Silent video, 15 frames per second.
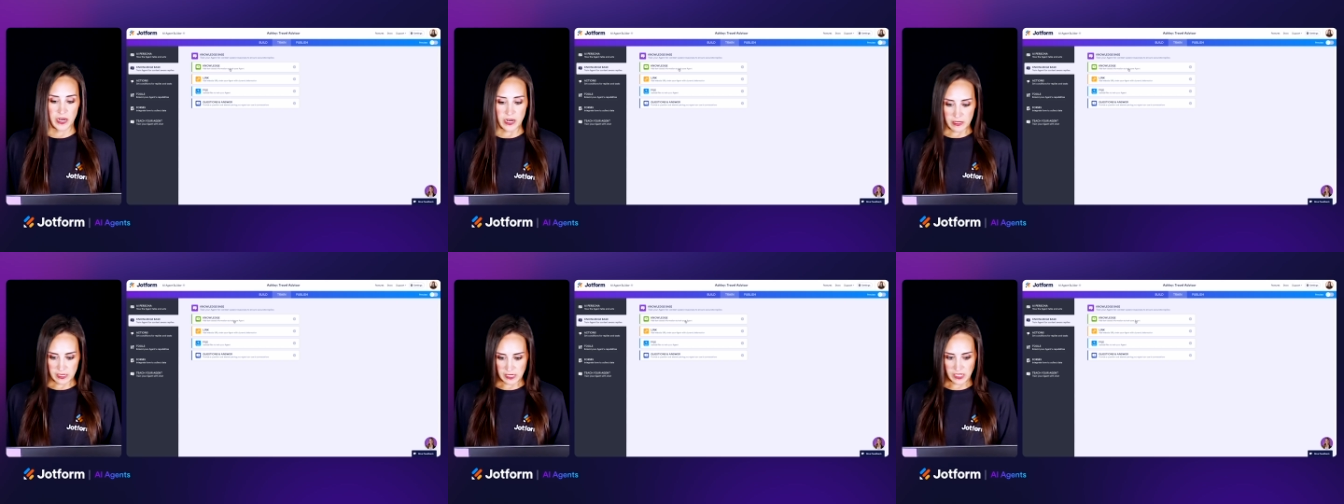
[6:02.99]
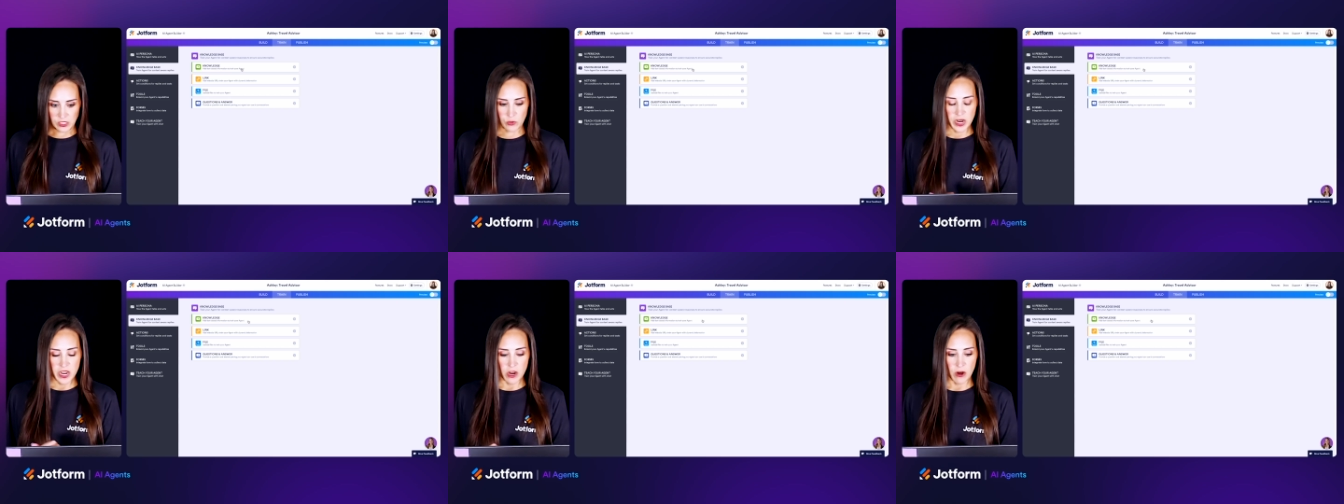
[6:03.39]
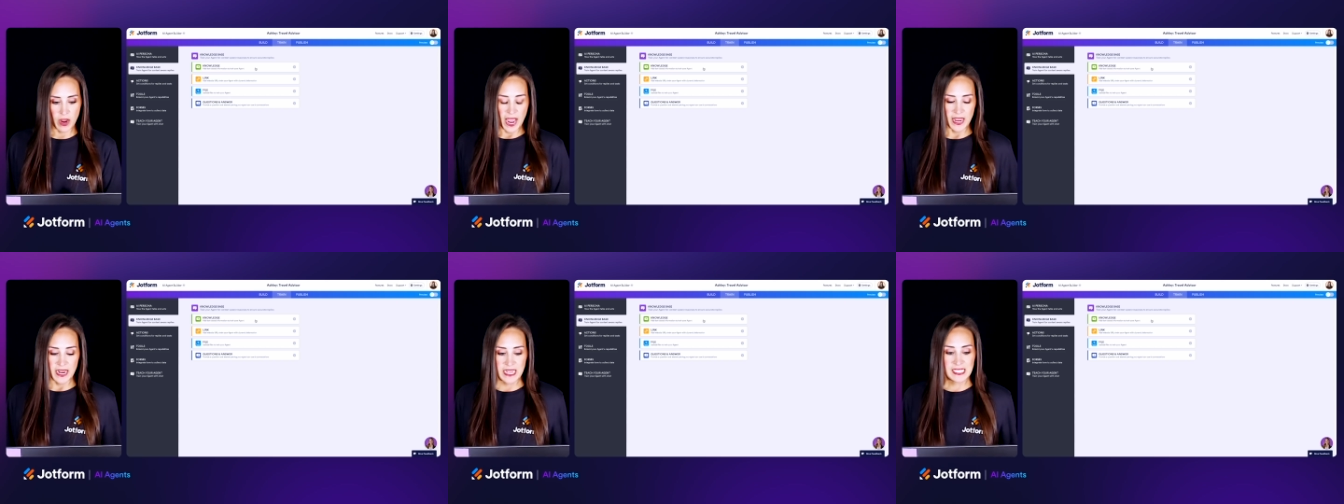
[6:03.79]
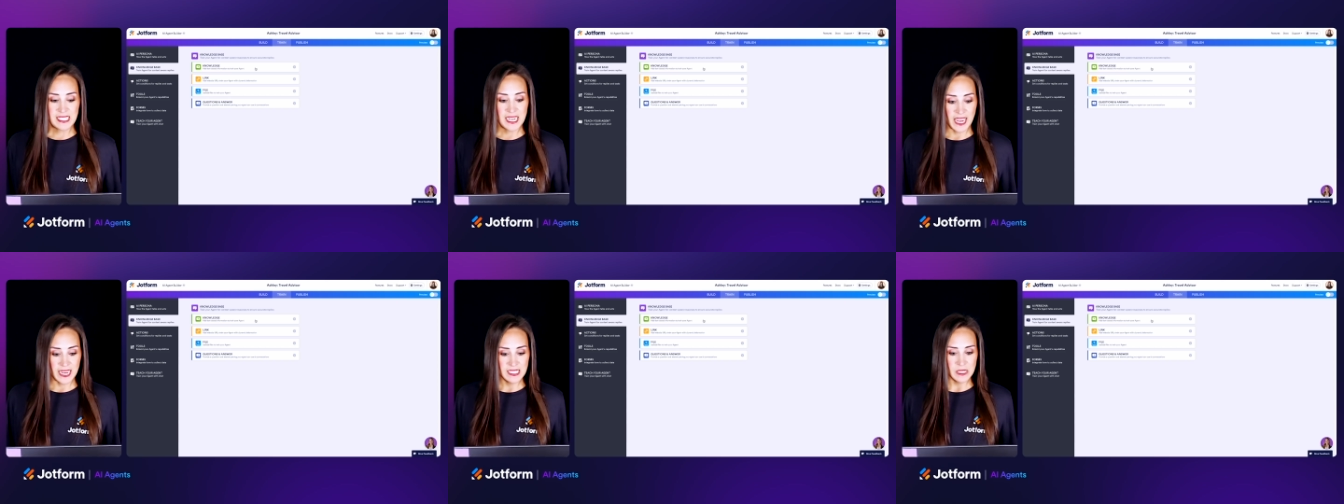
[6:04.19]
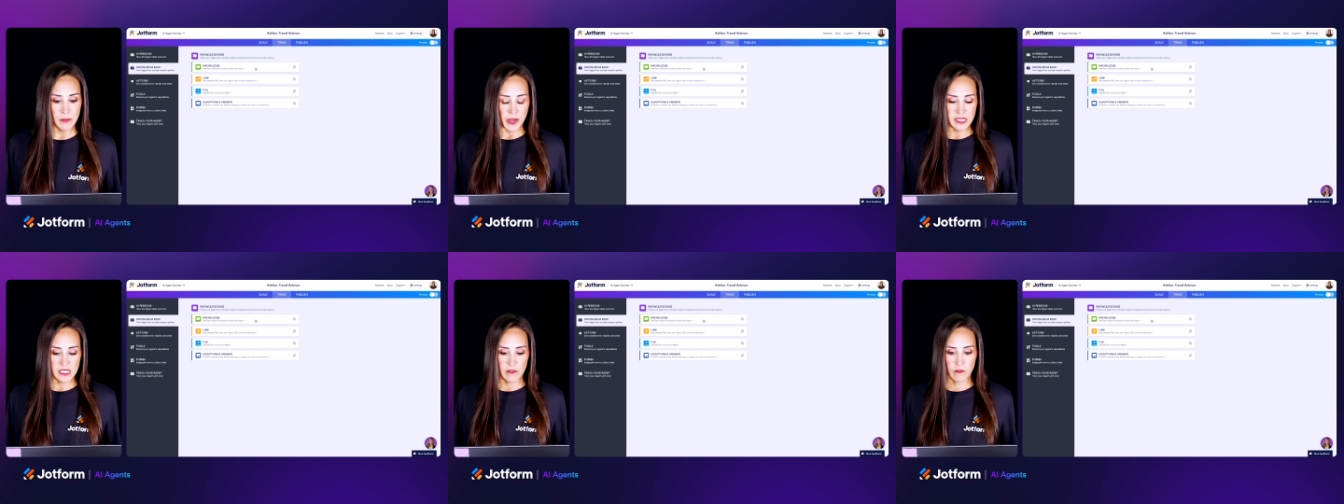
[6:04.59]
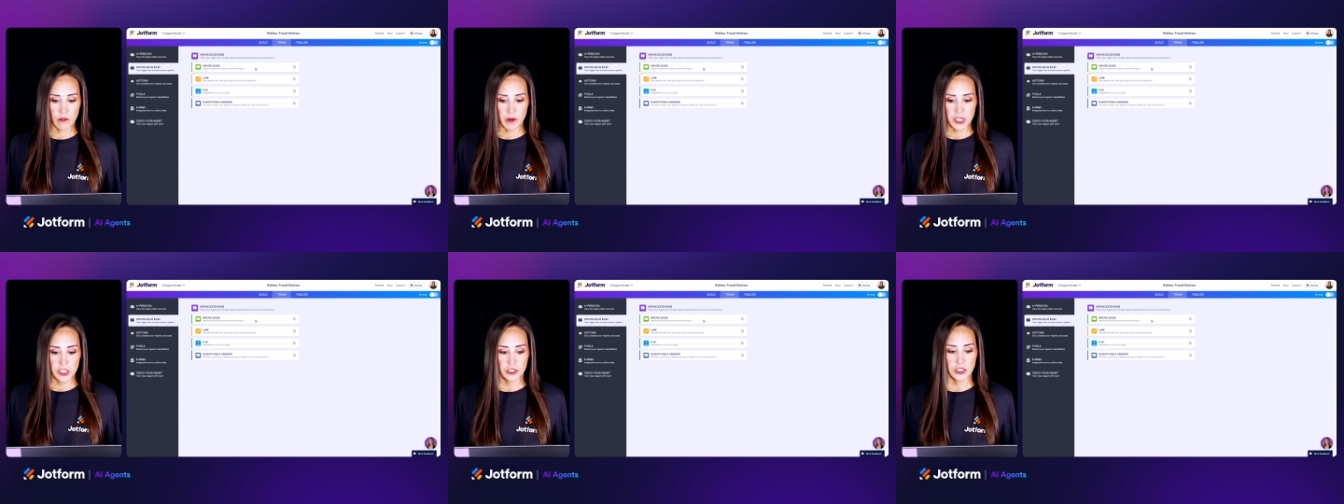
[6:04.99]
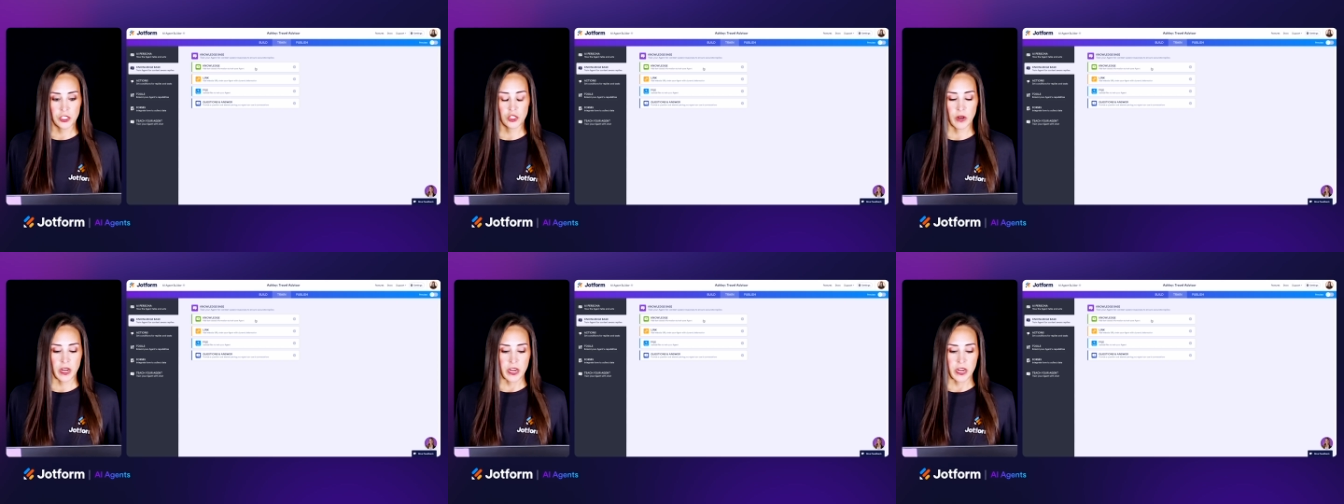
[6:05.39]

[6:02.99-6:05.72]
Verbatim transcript: and it says right here adding text based information to